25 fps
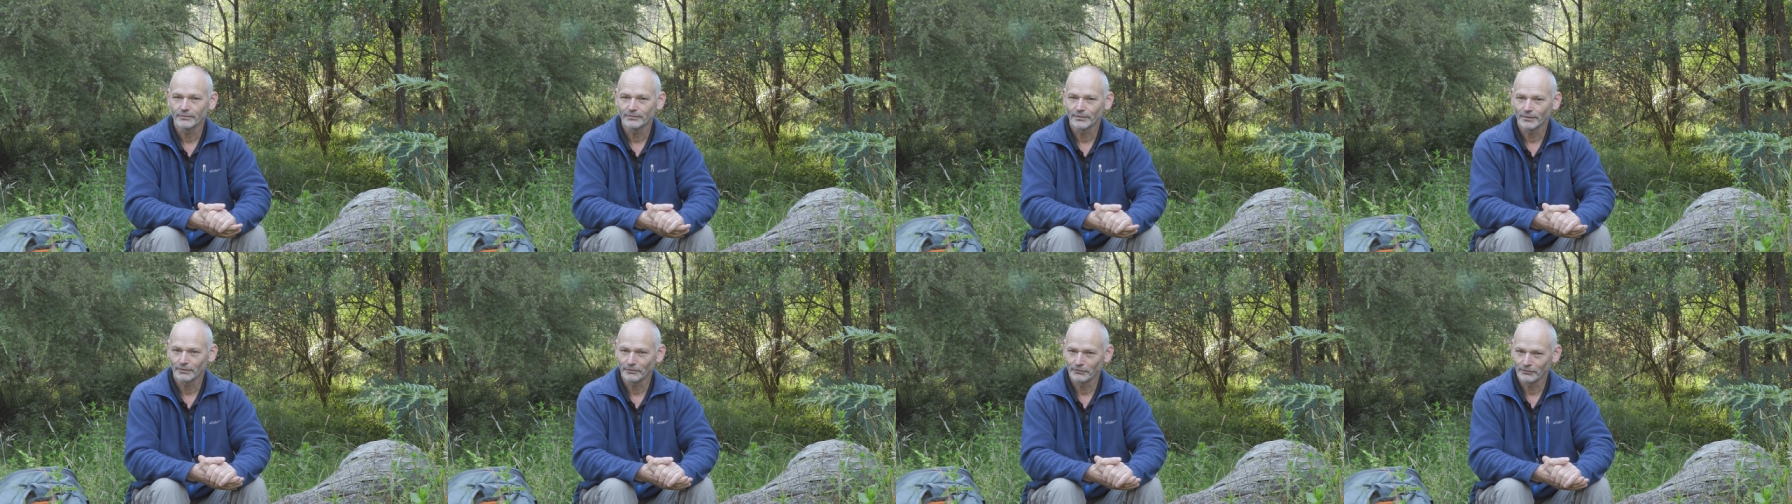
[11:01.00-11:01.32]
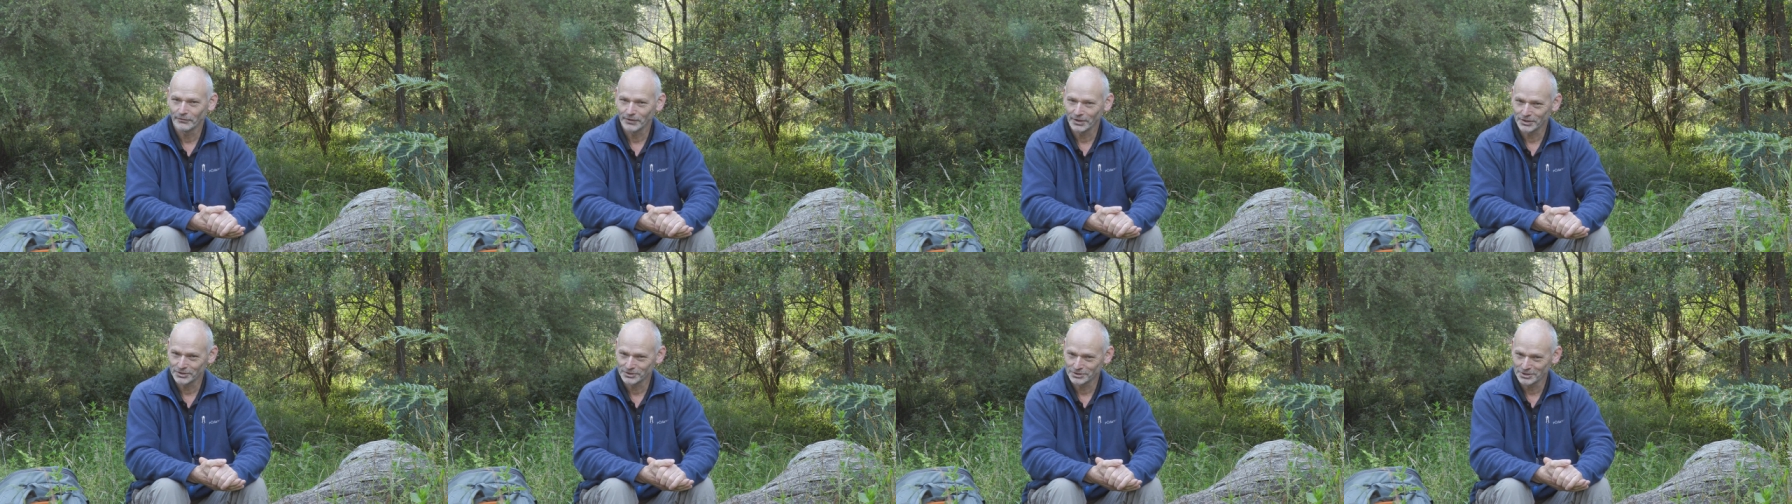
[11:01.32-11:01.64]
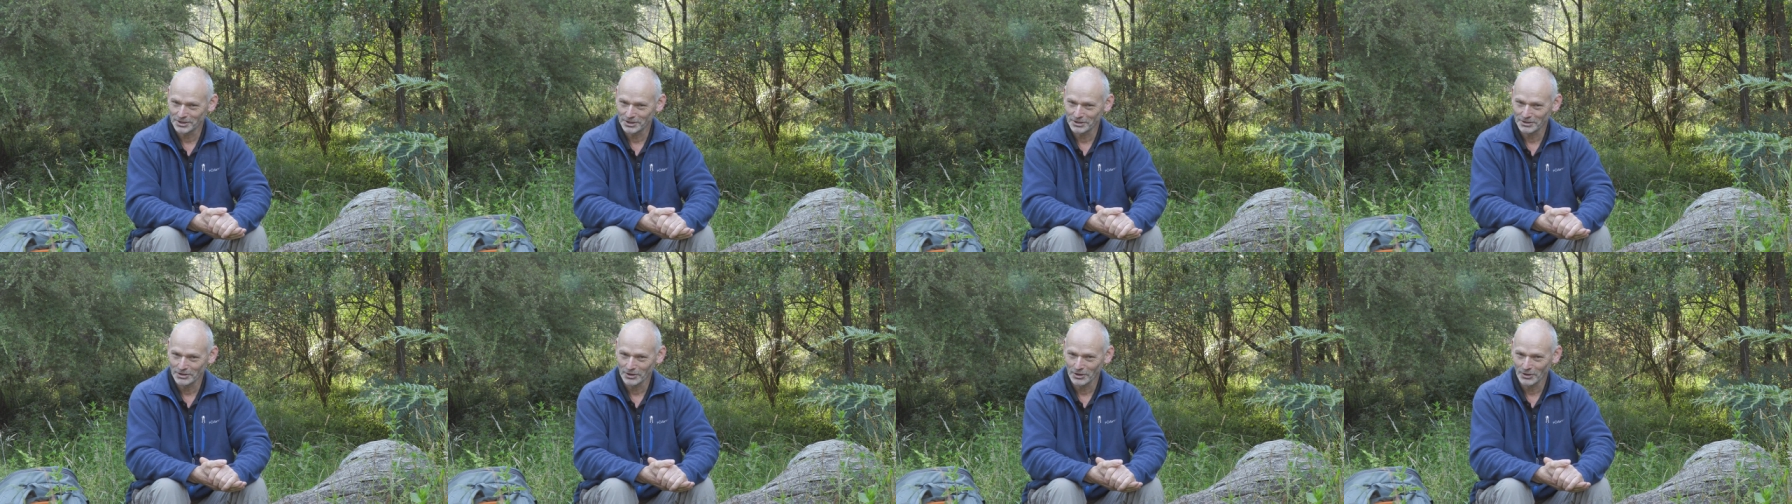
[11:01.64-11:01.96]
for
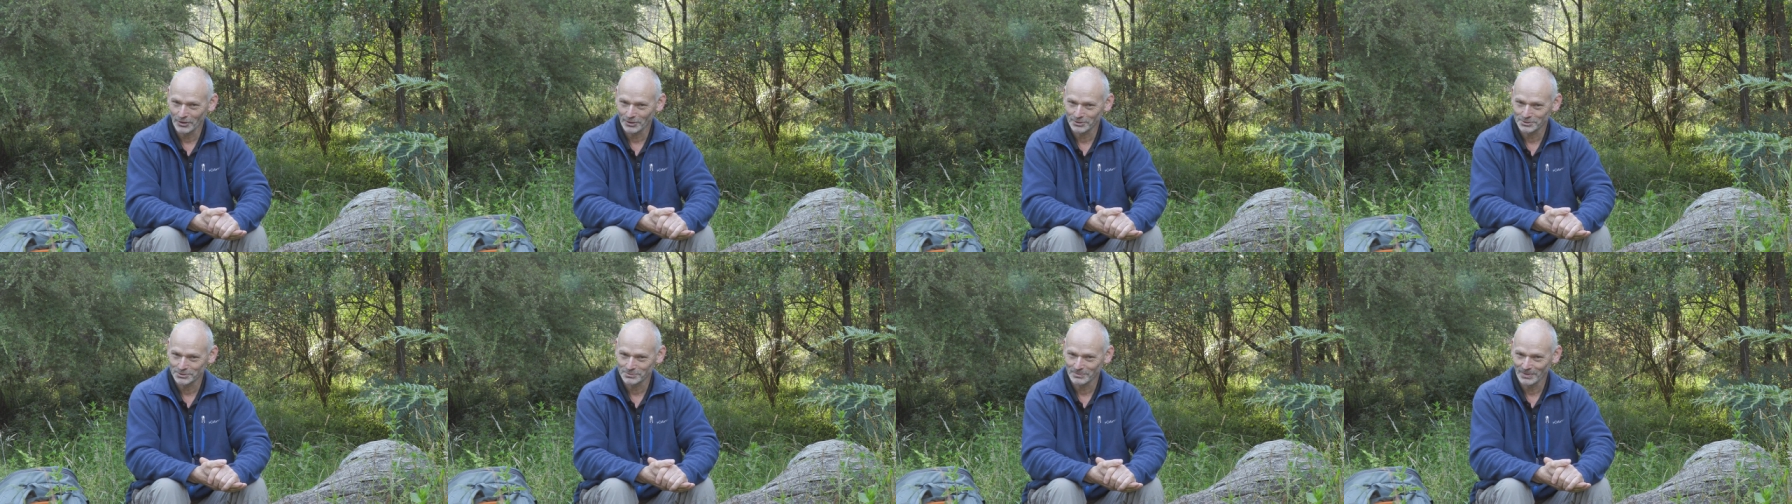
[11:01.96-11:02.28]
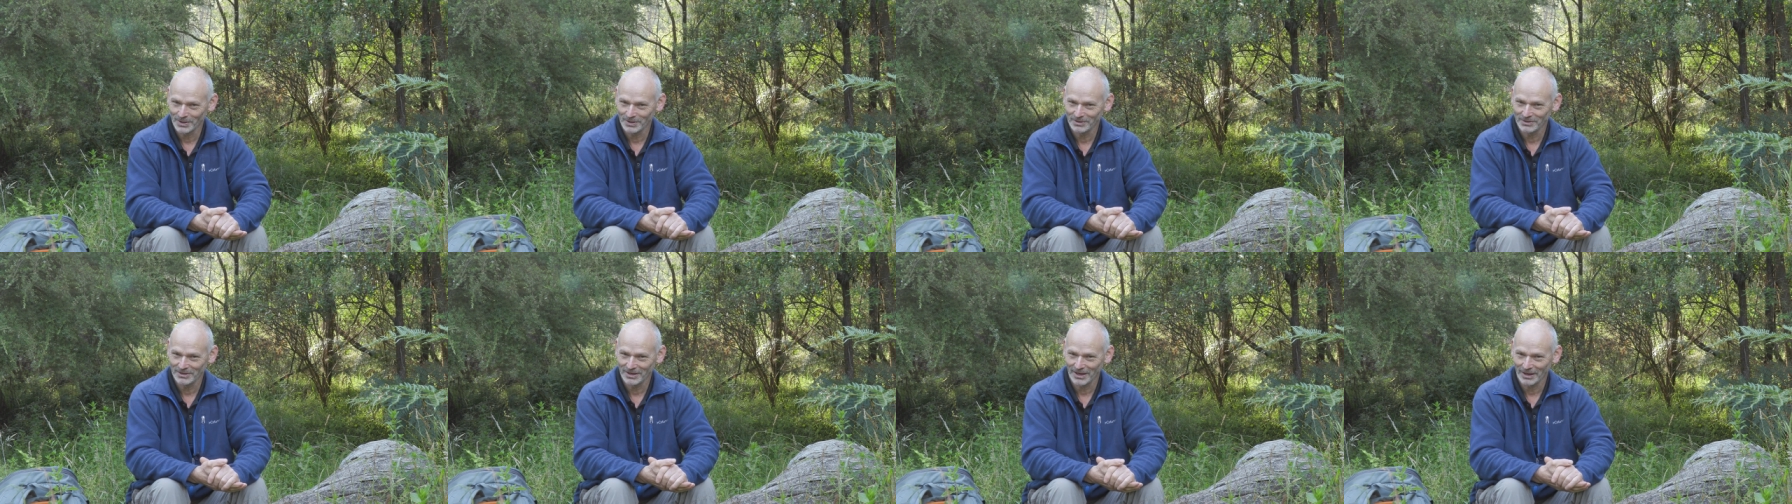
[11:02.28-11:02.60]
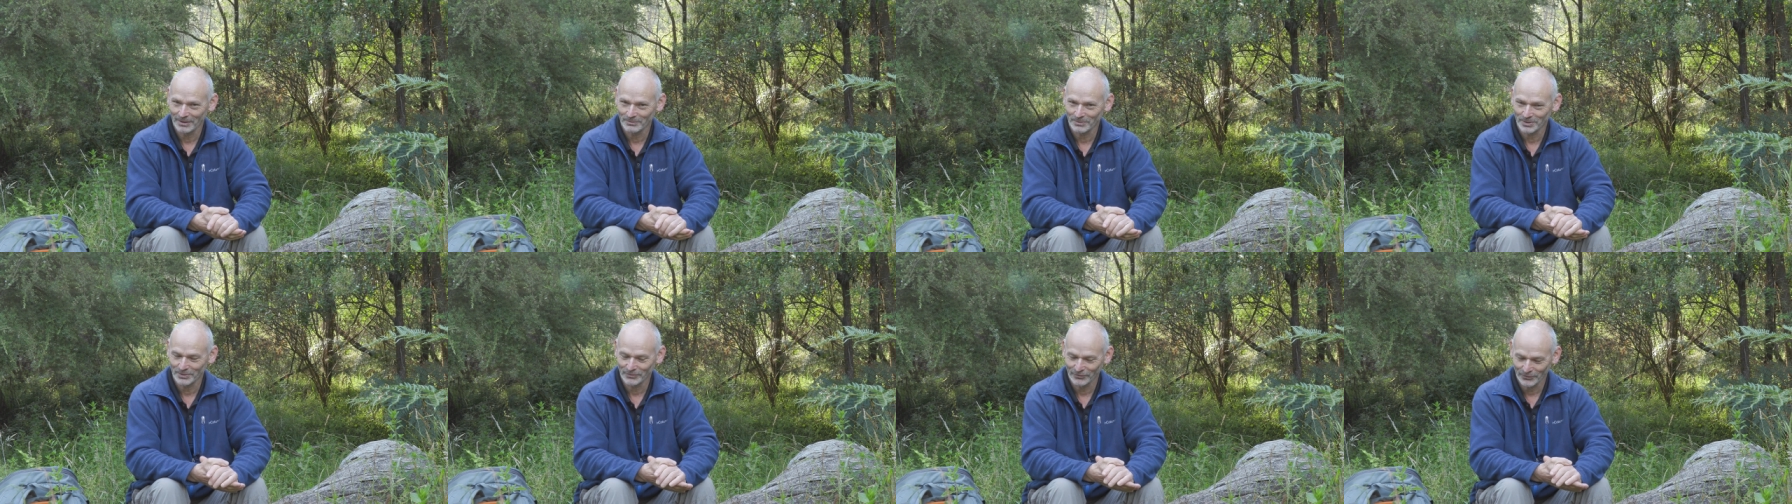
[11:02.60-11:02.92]
fixing the Osmo
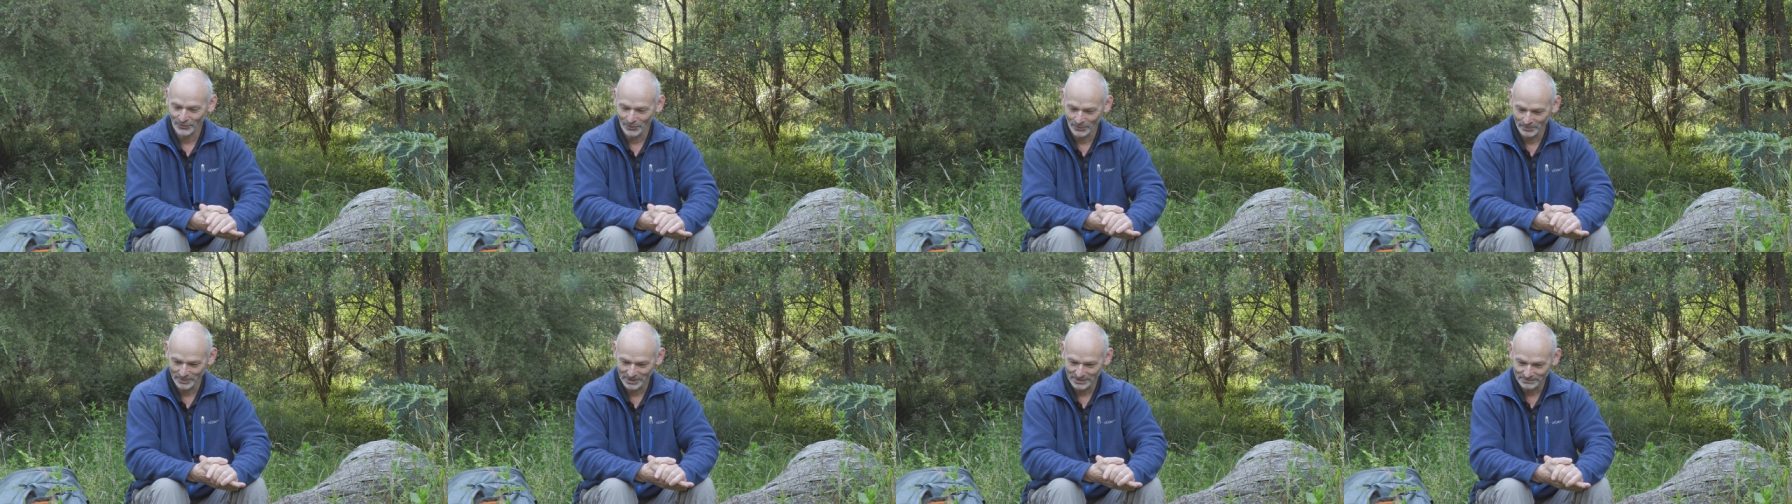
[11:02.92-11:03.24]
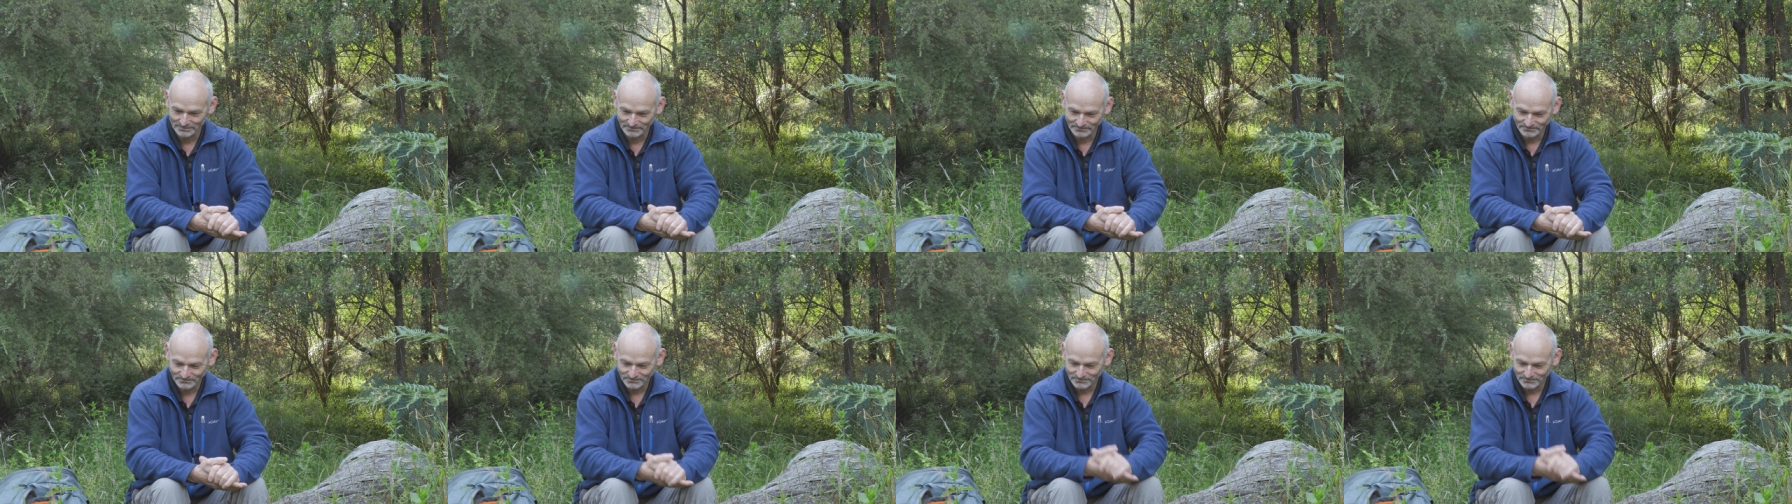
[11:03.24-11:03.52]
camera for me